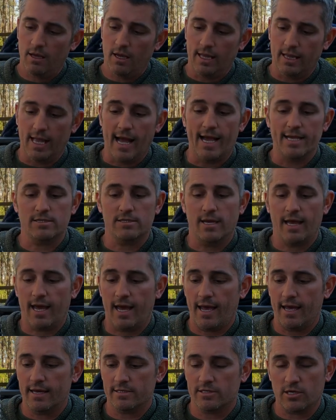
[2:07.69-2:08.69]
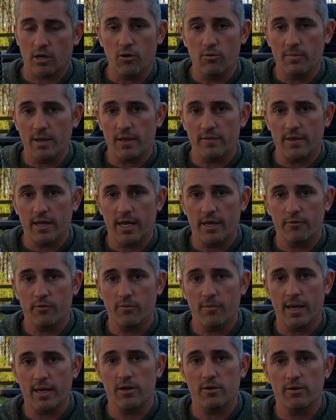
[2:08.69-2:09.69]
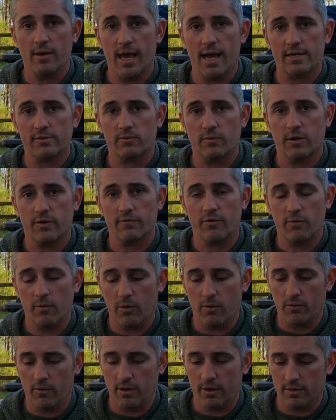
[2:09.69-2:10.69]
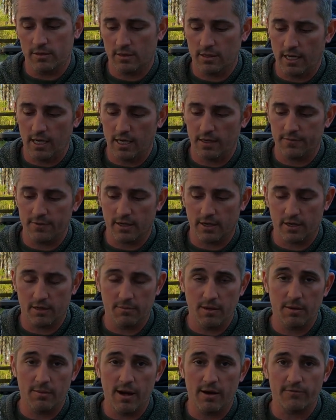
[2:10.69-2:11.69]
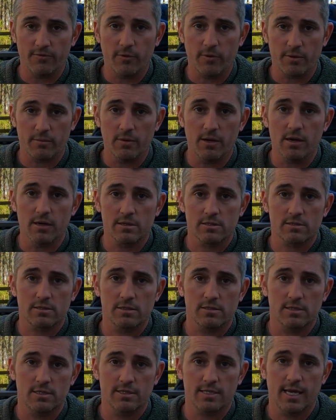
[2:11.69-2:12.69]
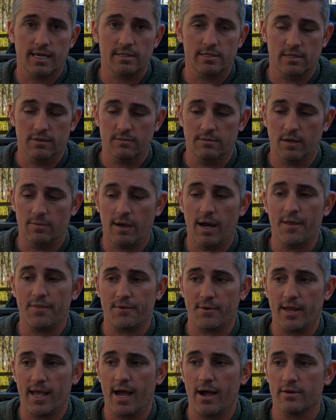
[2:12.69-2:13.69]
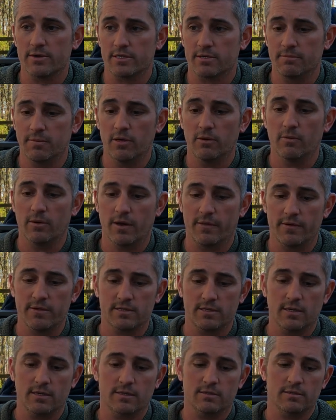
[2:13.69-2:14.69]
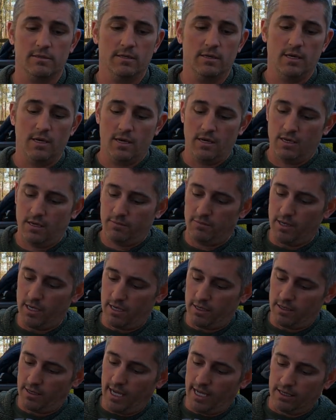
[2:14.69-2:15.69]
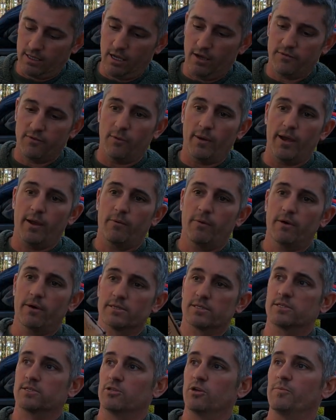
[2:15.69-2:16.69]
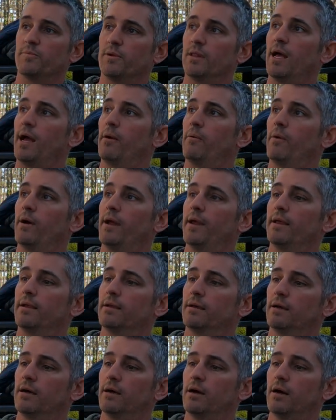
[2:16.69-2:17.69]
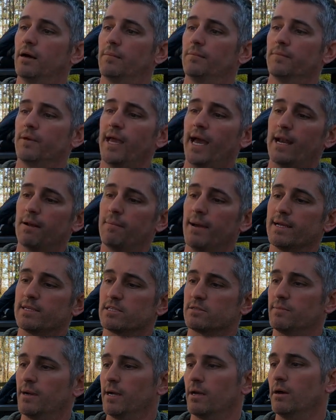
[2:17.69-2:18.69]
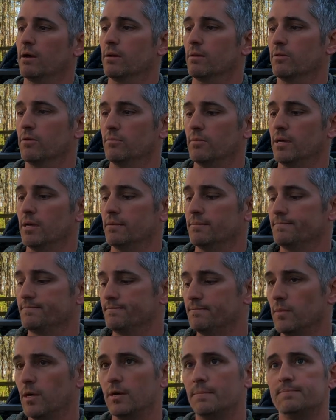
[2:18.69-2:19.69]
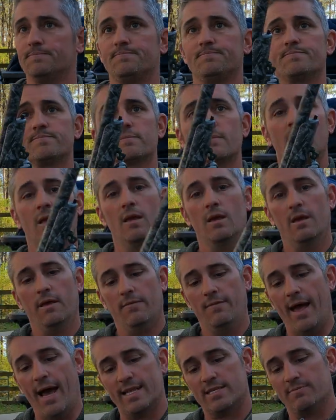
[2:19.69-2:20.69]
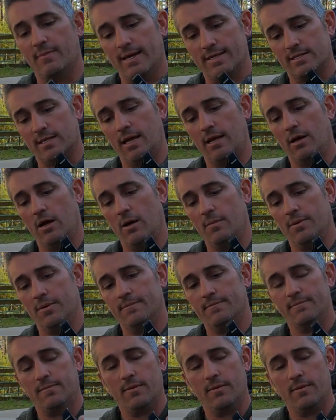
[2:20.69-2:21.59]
Elijah has told me that he will make you guys one if you want one. They're gonna be about 40 bucks because it takes him about 3 hours to build one of these things. But I love the way it works. It's super lightweight, kind of matches my gun a little bit, but that's my setup.